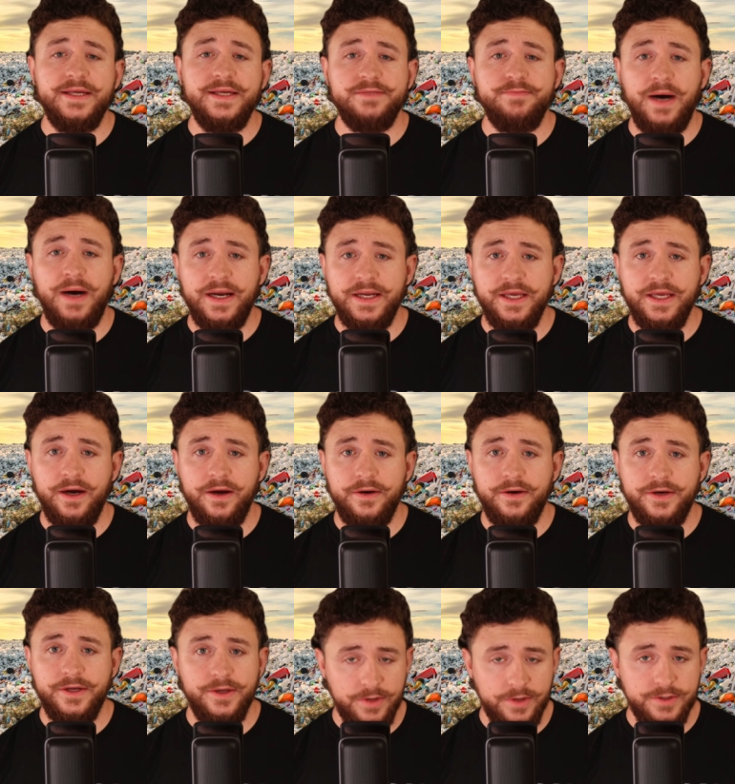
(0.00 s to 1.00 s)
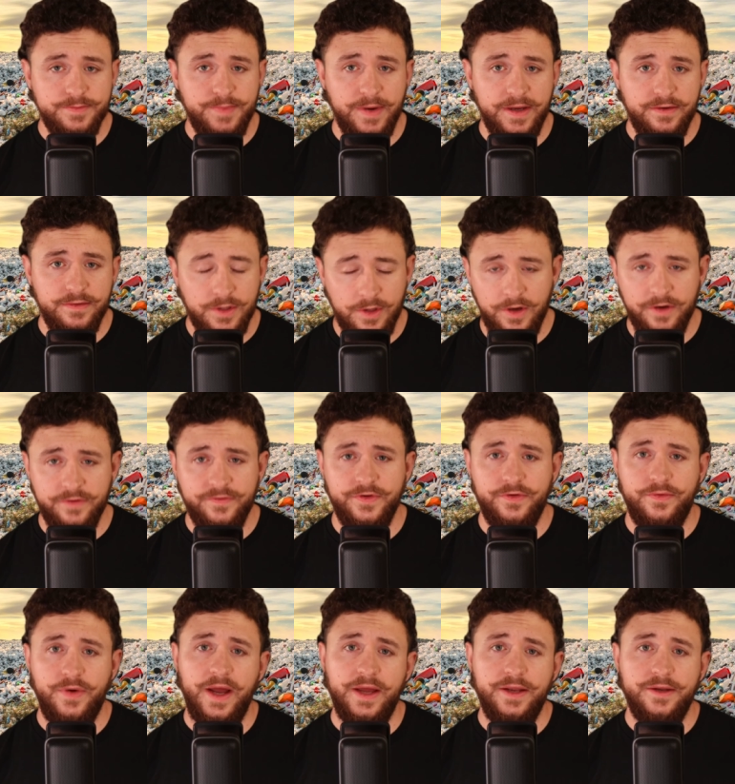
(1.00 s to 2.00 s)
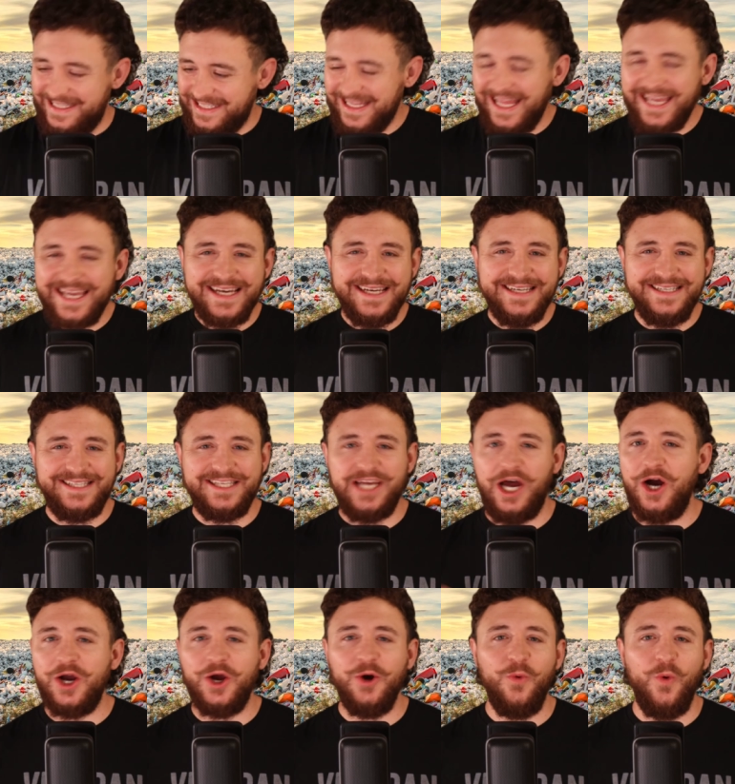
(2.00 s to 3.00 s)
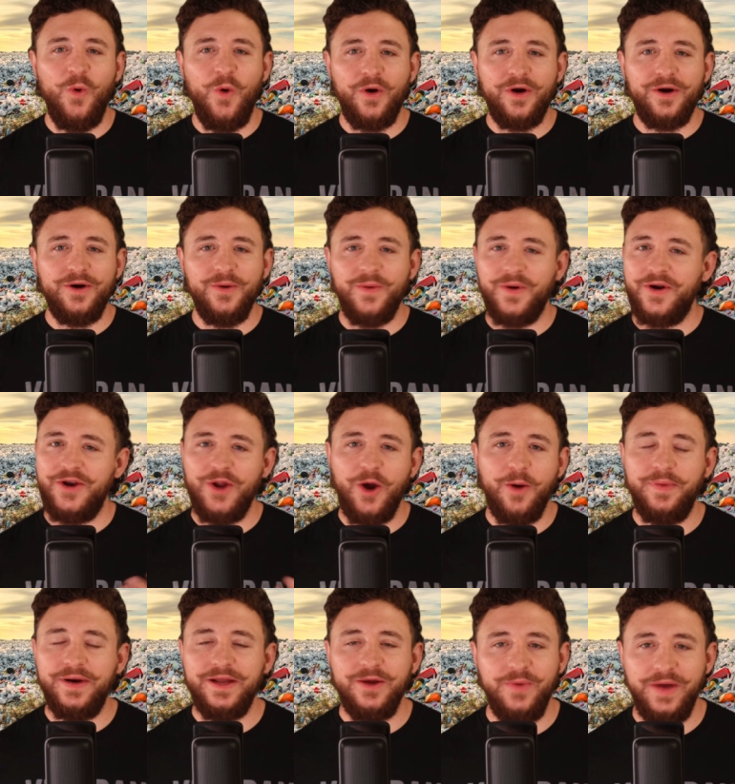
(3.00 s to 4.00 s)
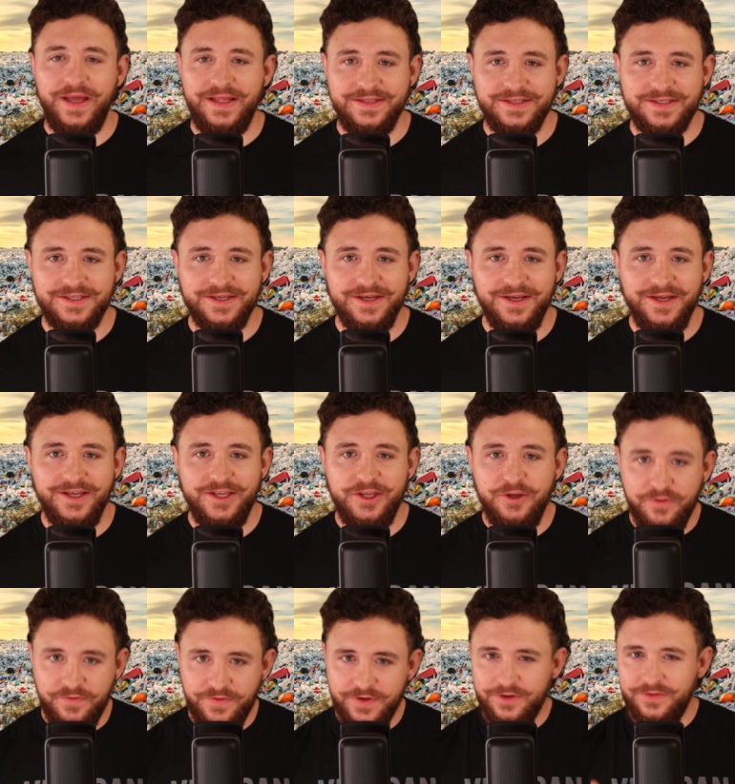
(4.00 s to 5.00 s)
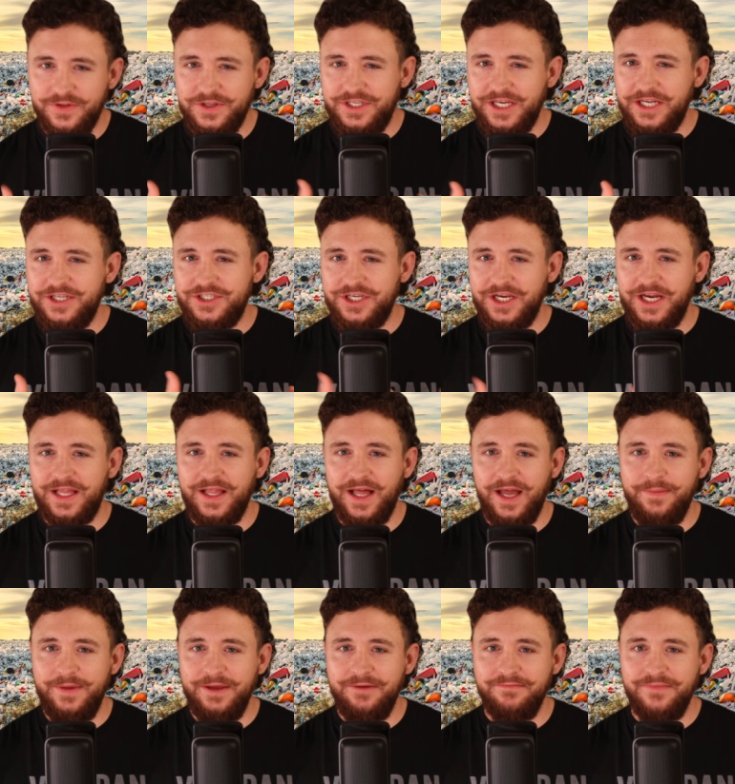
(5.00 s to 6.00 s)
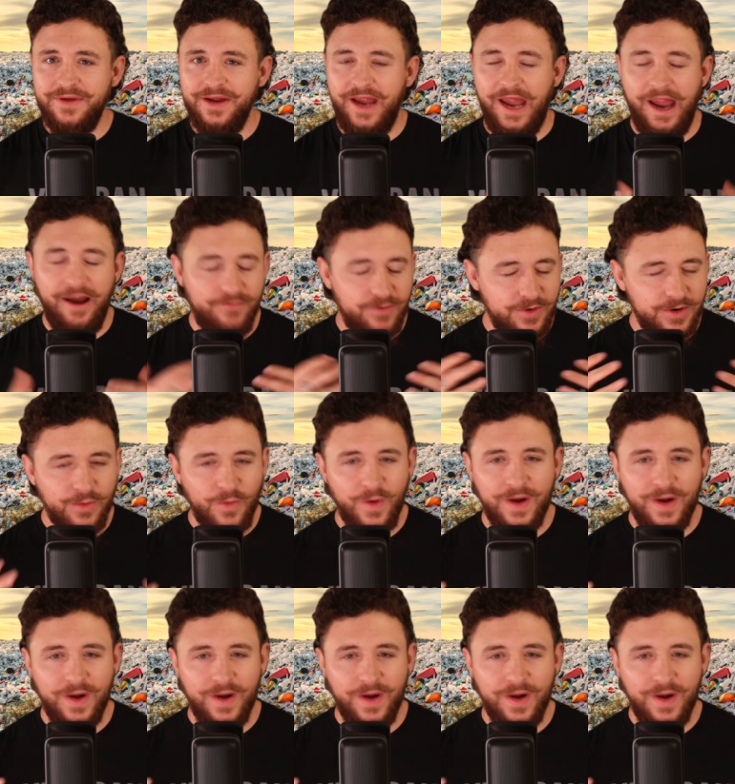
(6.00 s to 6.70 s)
his bodyguard, Rosebud, along for the ride. It's like a tug of war where nobody wins. You feel the tension climbing. Everyone